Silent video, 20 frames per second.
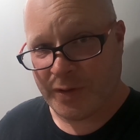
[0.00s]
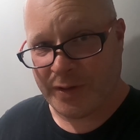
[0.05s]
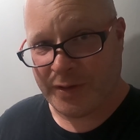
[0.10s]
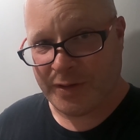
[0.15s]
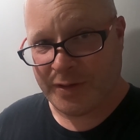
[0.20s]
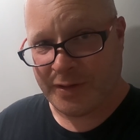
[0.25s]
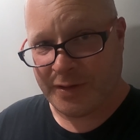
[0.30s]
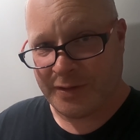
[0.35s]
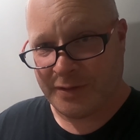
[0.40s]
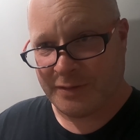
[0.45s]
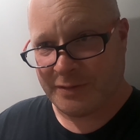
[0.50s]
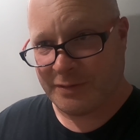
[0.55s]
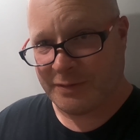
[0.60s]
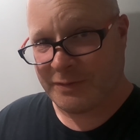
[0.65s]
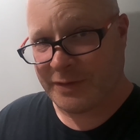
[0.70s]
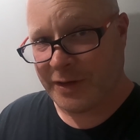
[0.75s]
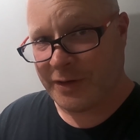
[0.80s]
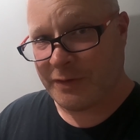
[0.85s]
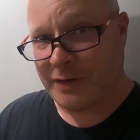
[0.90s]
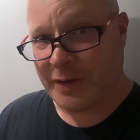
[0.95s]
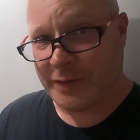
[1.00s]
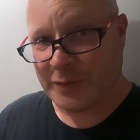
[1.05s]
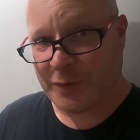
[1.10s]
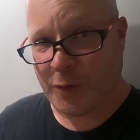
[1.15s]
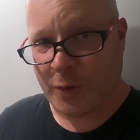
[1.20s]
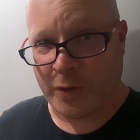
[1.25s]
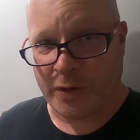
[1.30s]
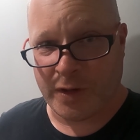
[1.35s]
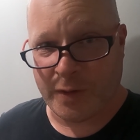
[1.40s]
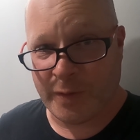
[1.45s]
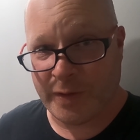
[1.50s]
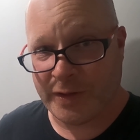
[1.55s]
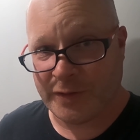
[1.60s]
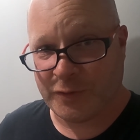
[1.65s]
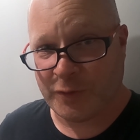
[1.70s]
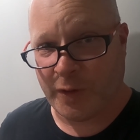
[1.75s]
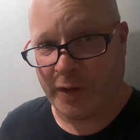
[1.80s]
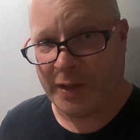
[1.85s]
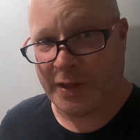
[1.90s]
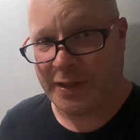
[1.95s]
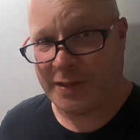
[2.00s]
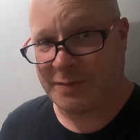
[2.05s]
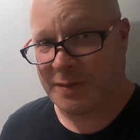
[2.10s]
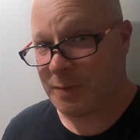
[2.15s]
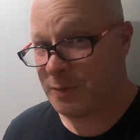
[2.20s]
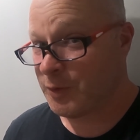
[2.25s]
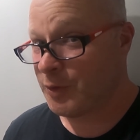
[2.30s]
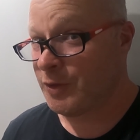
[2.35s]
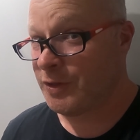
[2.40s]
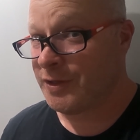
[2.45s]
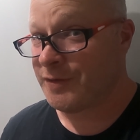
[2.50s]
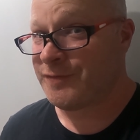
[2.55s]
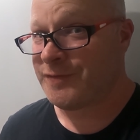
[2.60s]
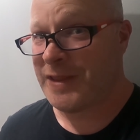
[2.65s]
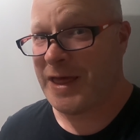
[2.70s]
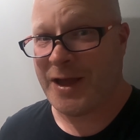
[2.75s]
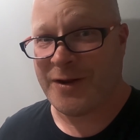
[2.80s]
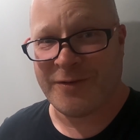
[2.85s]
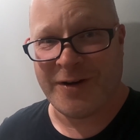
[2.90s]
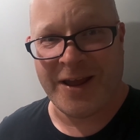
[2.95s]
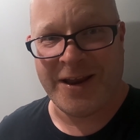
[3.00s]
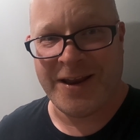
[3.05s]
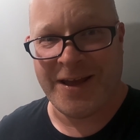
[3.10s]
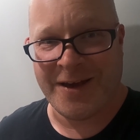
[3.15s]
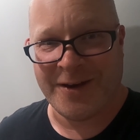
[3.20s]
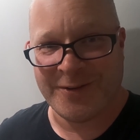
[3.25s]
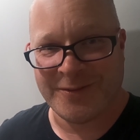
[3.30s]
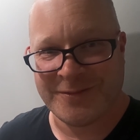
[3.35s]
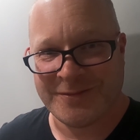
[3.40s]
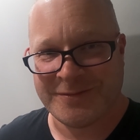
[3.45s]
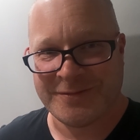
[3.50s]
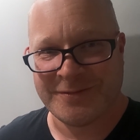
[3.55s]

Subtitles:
one right around the corner with a toilet. I'm gonna go look for that right now.